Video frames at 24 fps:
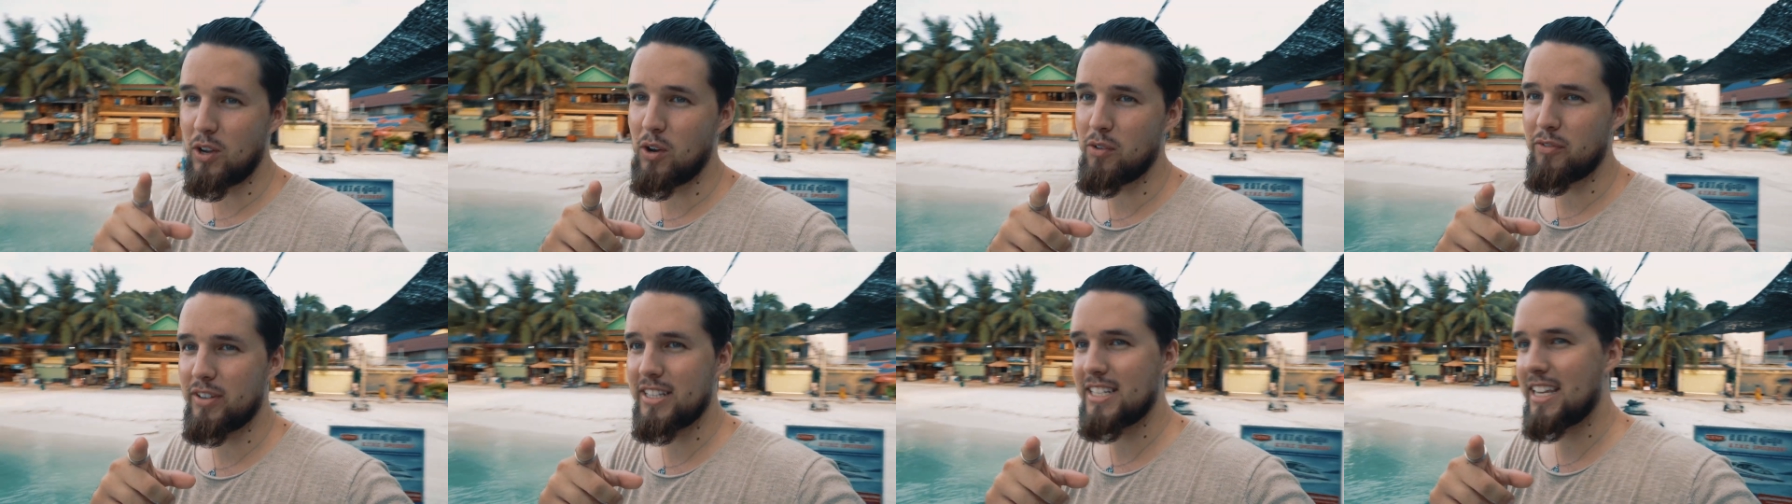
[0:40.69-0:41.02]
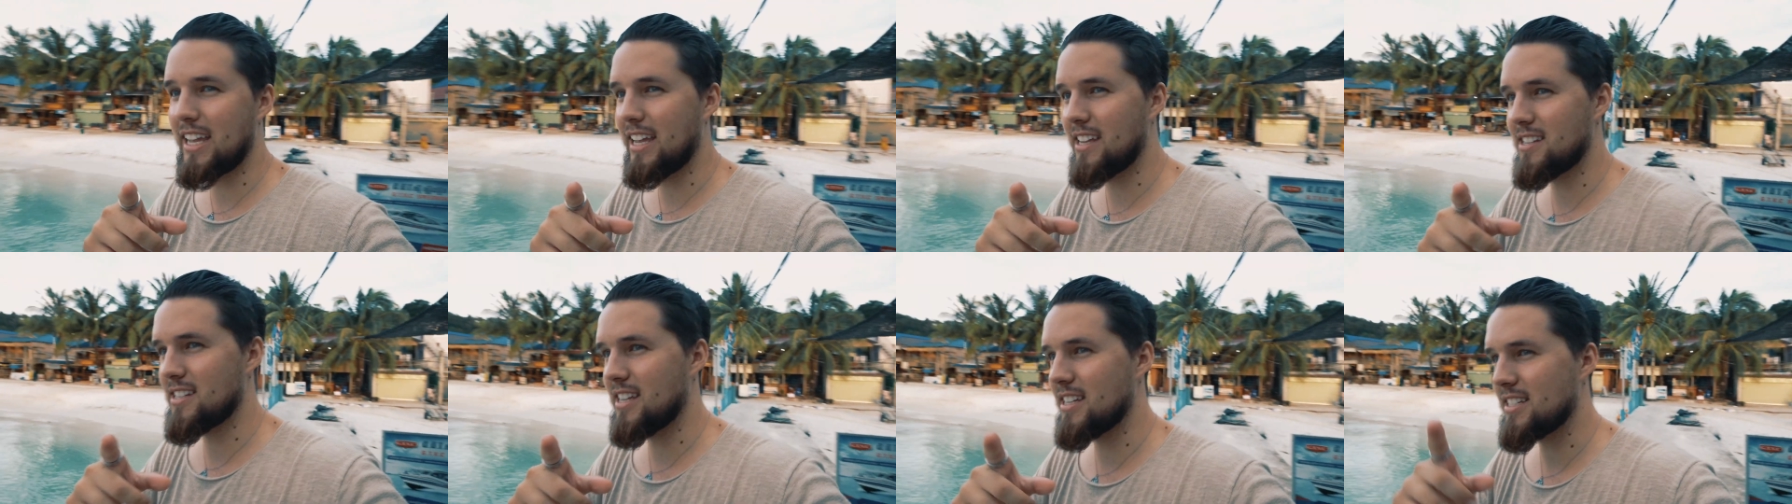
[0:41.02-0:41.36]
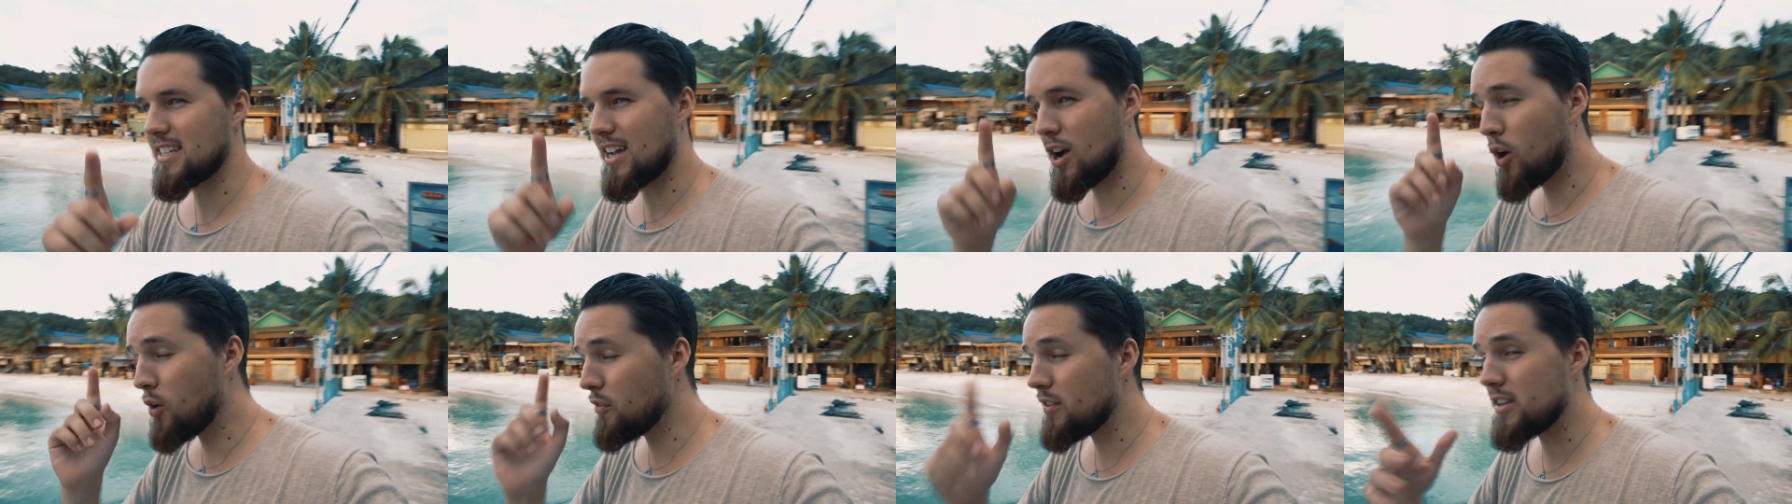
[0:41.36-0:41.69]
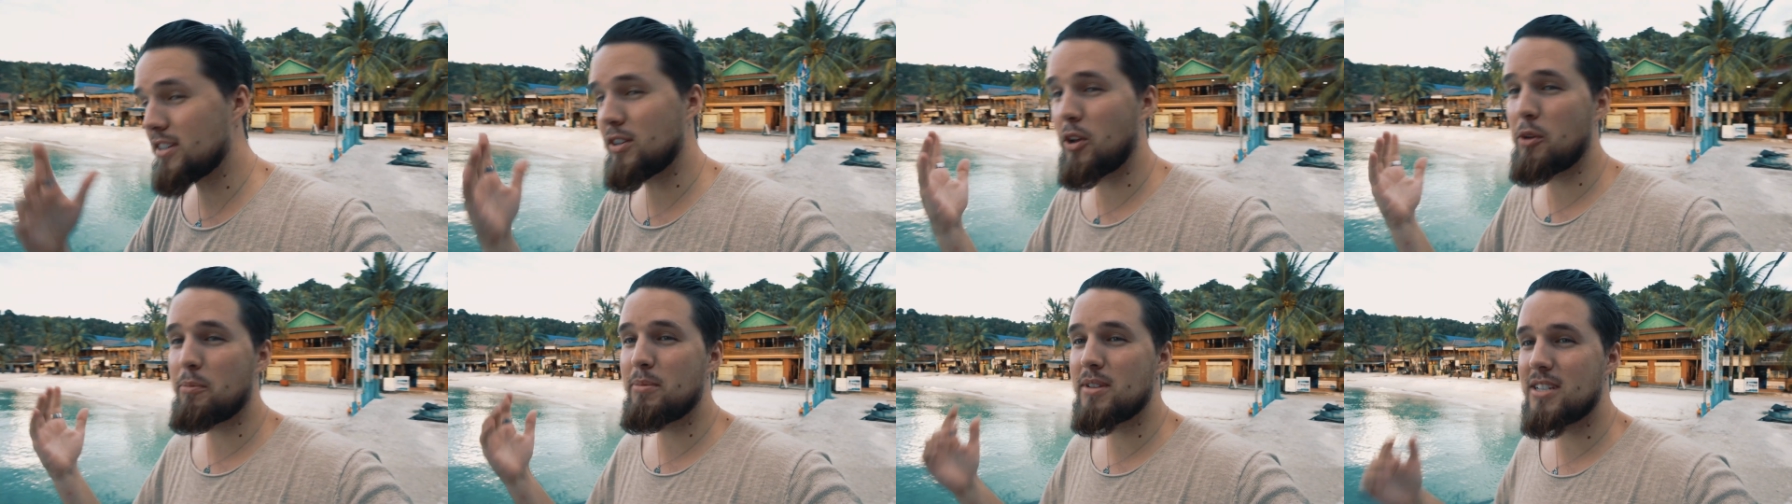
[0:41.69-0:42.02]
office here says
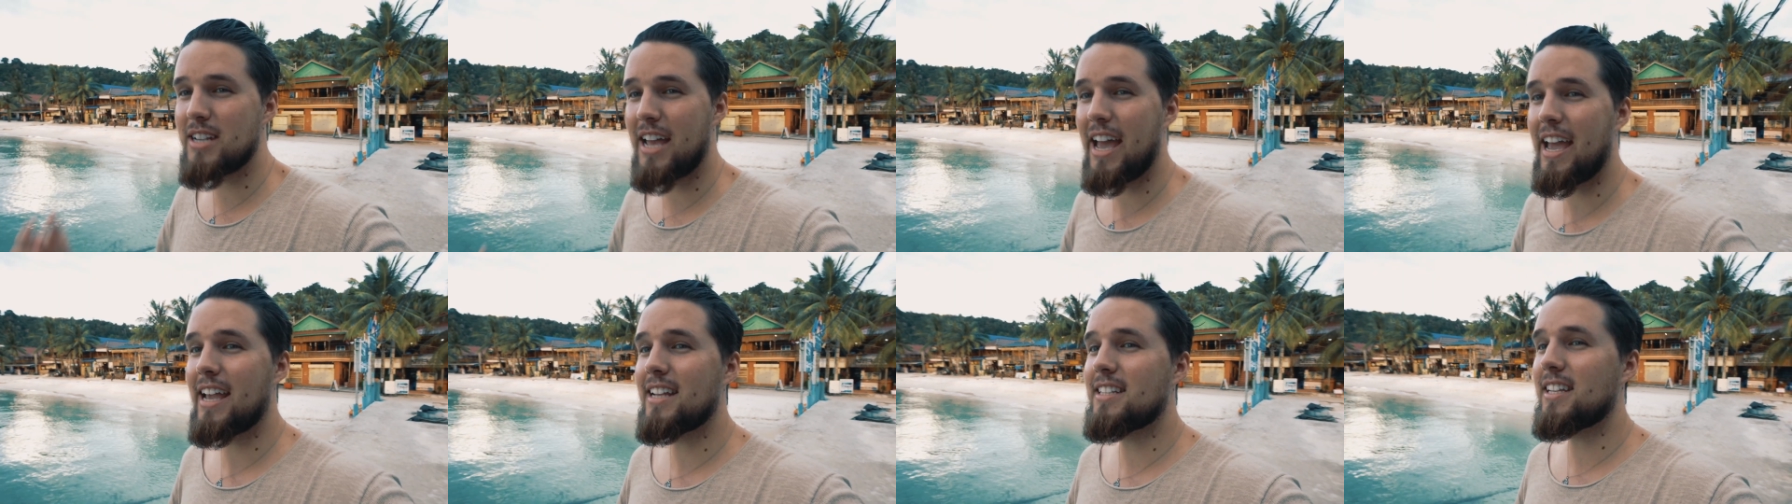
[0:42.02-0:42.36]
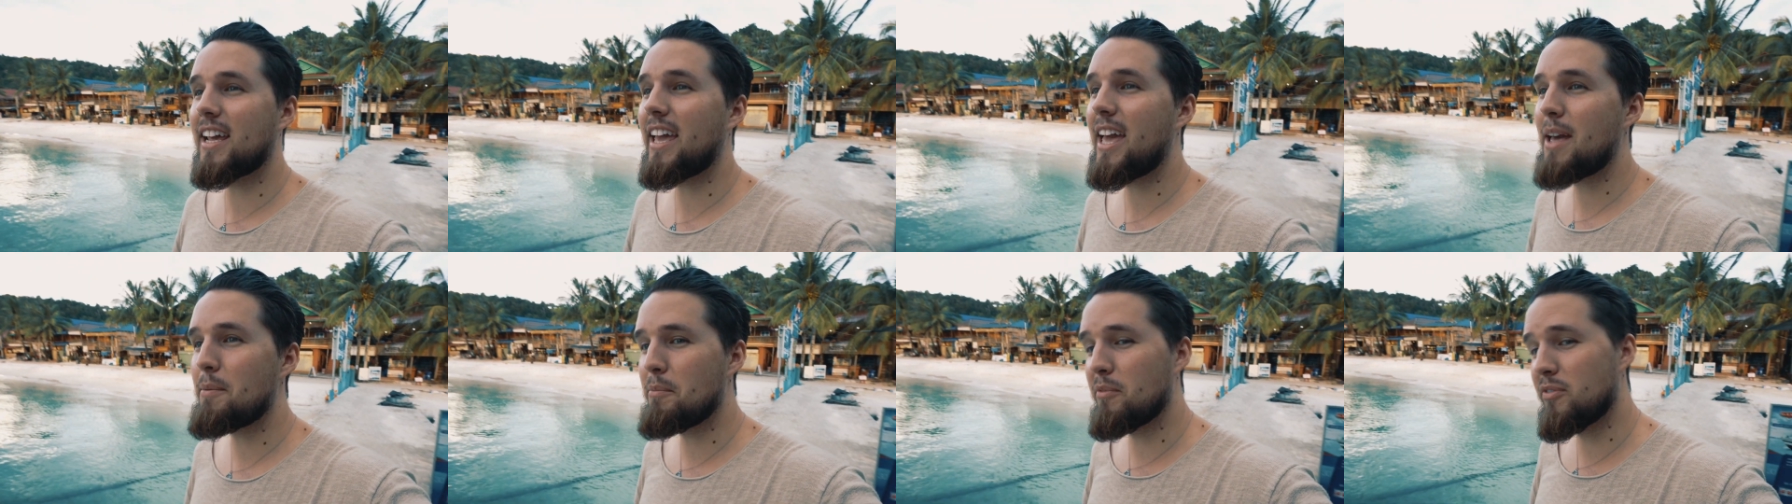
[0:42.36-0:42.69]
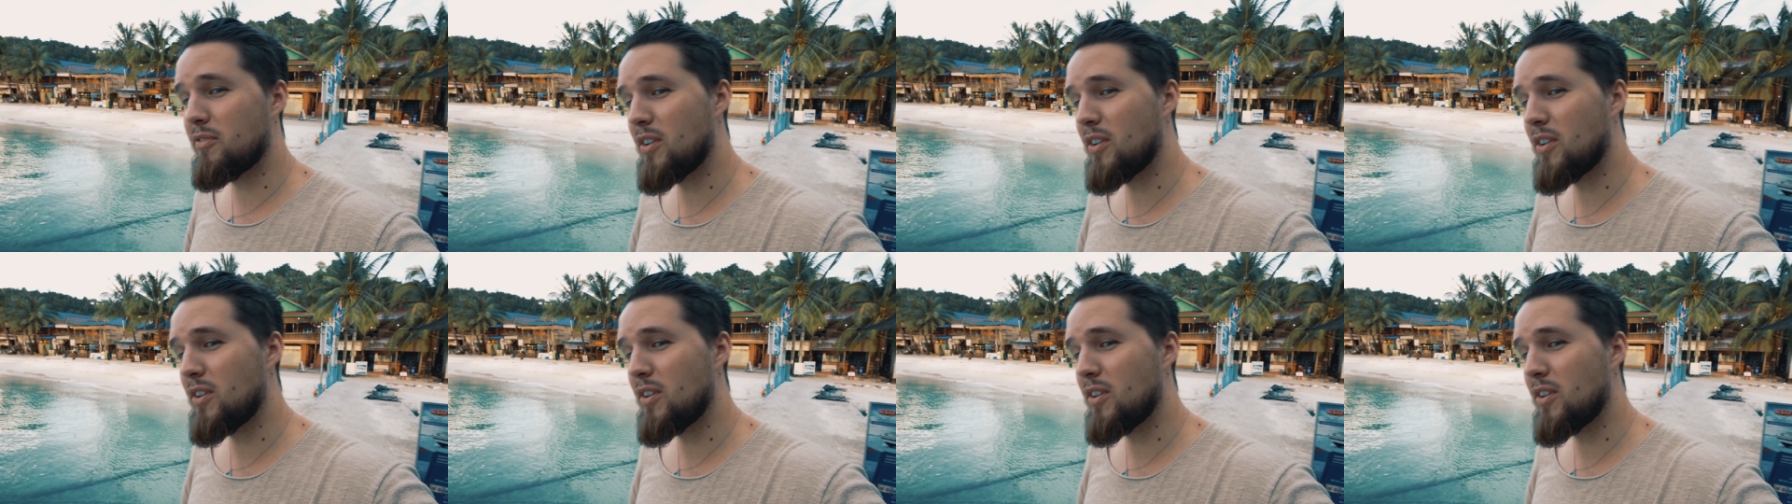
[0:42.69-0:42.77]
office opens at 8 a.m.